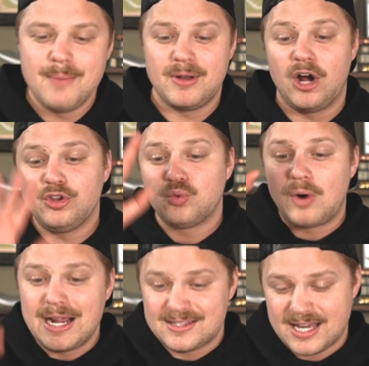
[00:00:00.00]
But on the
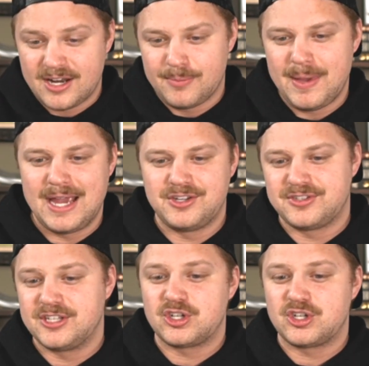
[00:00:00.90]
right side of the page, it says,